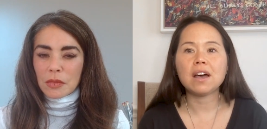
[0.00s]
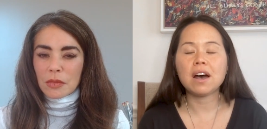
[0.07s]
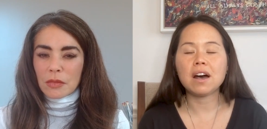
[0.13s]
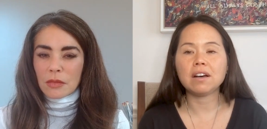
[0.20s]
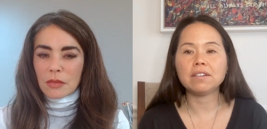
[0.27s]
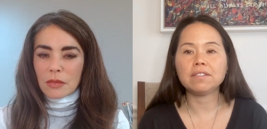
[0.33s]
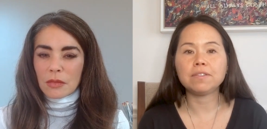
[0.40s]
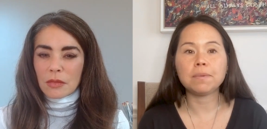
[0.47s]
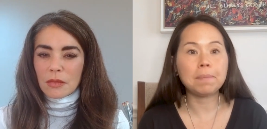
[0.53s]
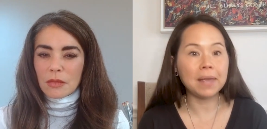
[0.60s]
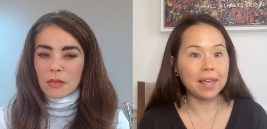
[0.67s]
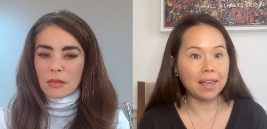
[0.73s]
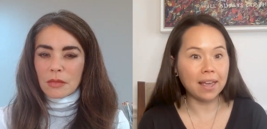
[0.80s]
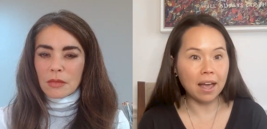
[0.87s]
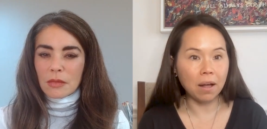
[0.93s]
Speaker 1: of
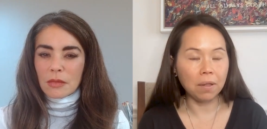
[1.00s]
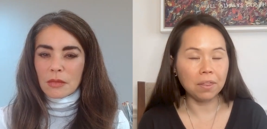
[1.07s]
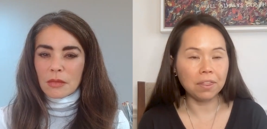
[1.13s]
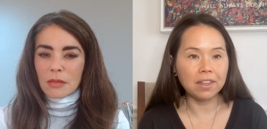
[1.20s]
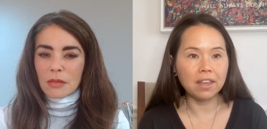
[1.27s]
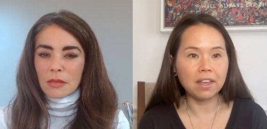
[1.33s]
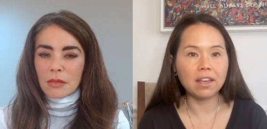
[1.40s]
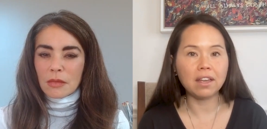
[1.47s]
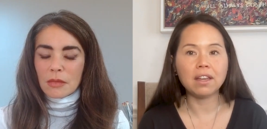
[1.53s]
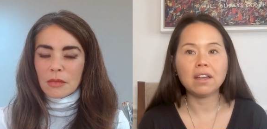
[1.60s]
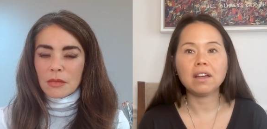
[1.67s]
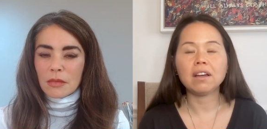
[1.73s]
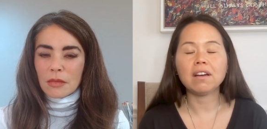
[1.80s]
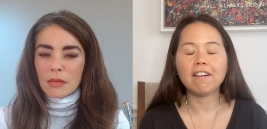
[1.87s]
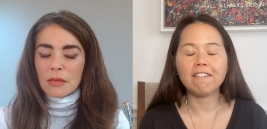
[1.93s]
being healthy
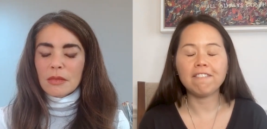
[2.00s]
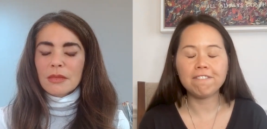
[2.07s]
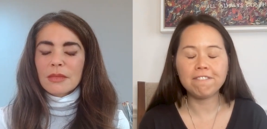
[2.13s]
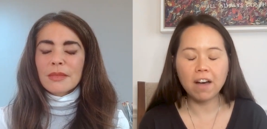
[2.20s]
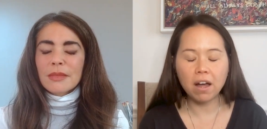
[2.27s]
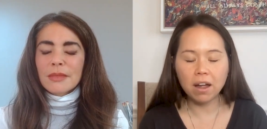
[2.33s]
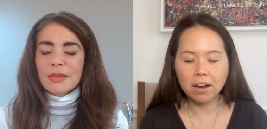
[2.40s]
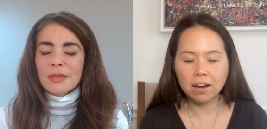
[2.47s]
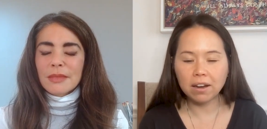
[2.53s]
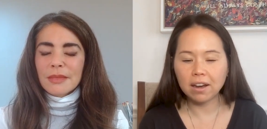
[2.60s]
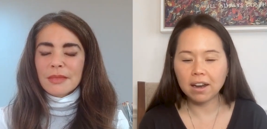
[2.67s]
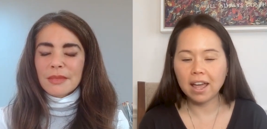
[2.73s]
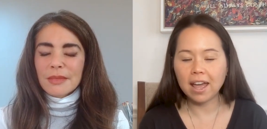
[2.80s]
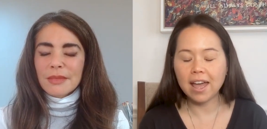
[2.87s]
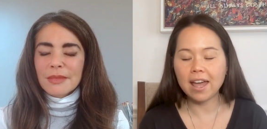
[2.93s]
mm.
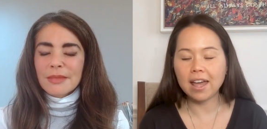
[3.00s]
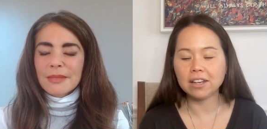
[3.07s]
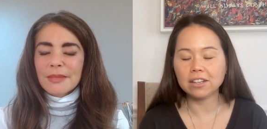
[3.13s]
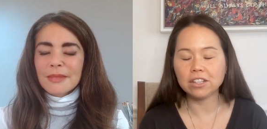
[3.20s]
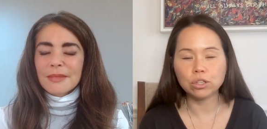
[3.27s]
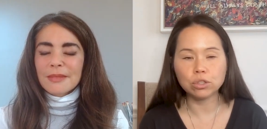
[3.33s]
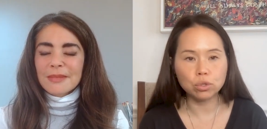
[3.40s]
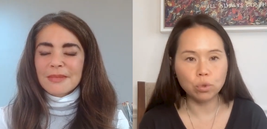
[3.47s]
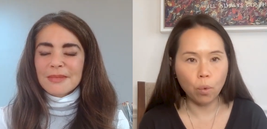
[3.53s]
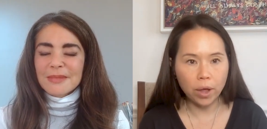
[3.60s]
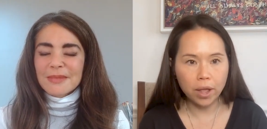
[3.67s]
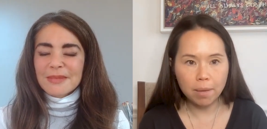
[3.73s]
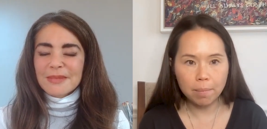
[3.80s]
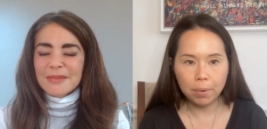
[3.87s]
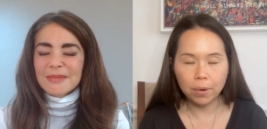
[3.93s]
fun and
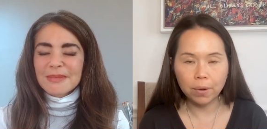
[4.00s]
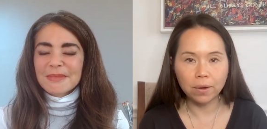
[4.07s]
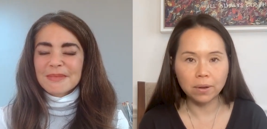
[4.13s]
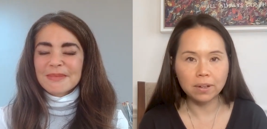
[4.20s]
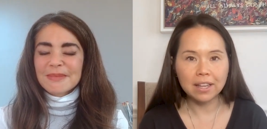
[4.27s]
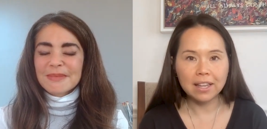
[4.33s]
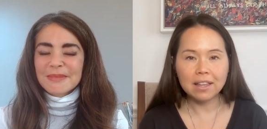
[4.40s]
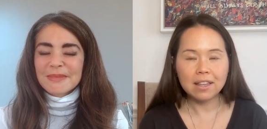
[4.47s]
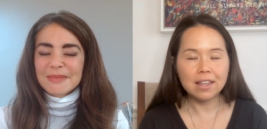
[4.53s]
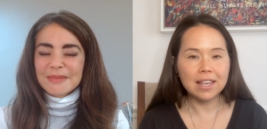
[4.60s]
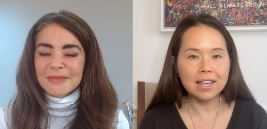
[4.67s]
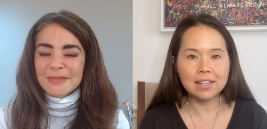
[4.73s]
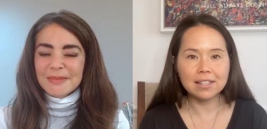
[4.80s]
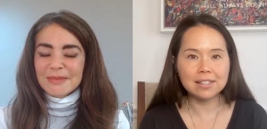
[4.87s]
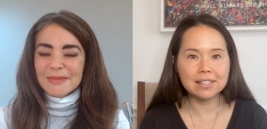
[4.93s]
enjoyable
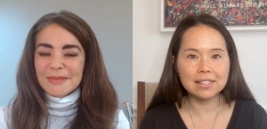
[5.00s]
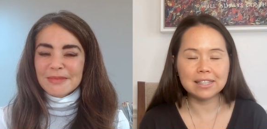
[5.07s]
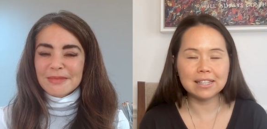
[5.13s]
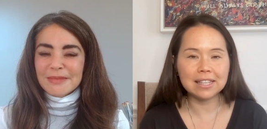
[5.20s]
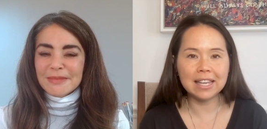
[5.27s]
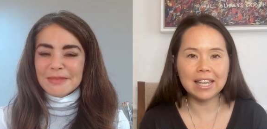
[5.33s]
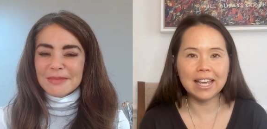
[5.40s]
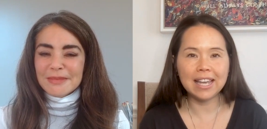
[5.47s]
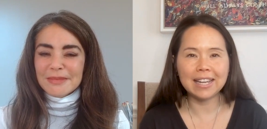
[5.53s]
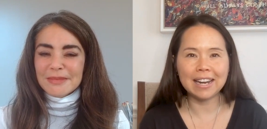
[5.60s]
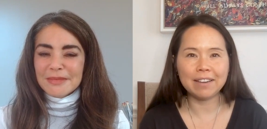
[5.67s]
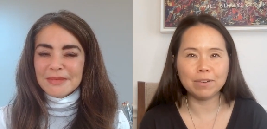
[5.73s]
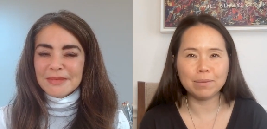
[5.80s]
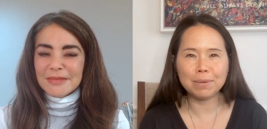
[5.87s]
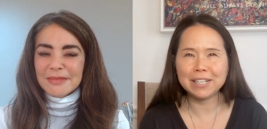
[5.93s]
is key and
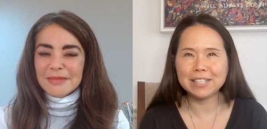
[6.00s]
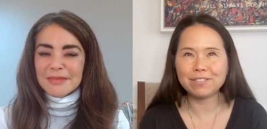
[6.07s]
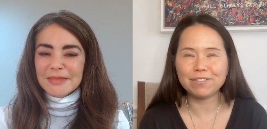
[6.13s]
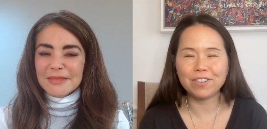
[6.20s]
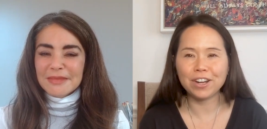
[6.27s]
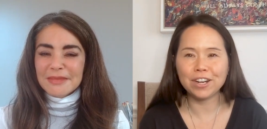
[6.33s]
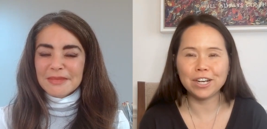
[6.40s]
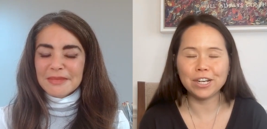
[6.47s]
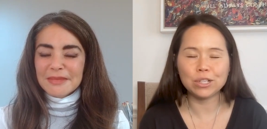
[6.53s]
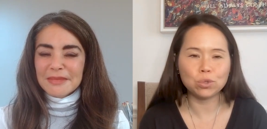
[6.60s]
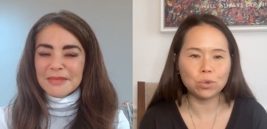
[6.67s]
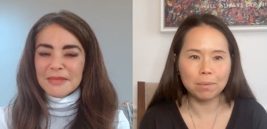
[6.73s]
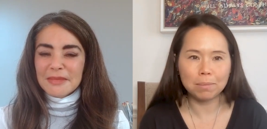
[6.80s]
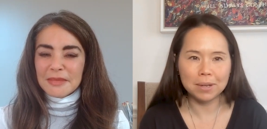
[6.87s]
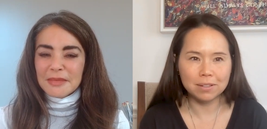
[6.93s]
everybody's fun and
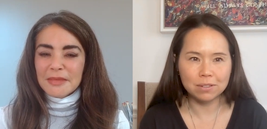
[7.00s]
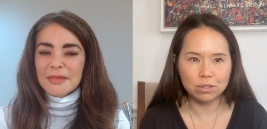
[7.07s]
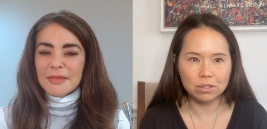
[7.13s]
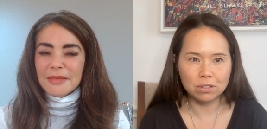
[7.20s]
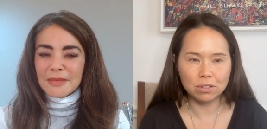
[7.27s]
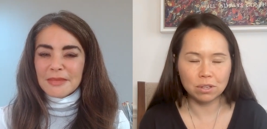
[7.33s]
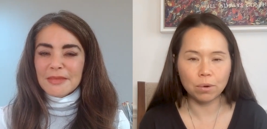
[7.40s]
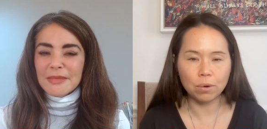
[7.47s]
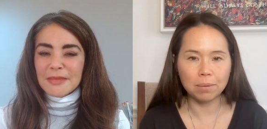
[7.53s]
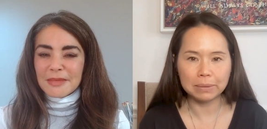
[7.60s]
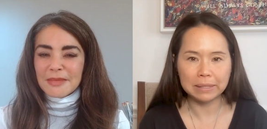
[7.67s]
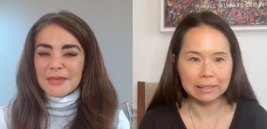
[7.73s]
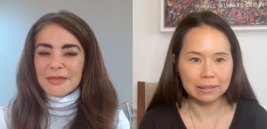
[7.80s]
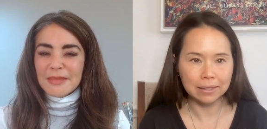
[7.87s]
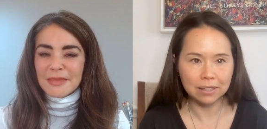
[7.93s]
enjoyment is so
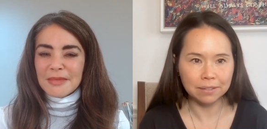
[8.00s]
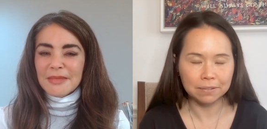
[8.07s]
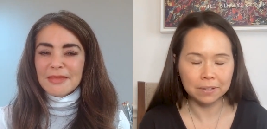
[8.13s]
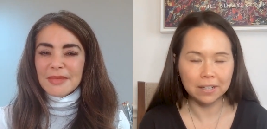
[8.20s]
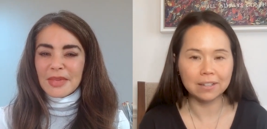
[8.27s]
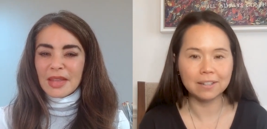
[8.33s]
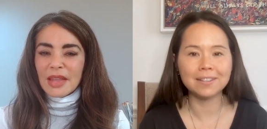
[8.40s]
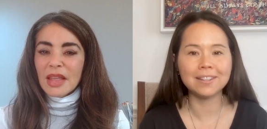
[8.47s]
completely different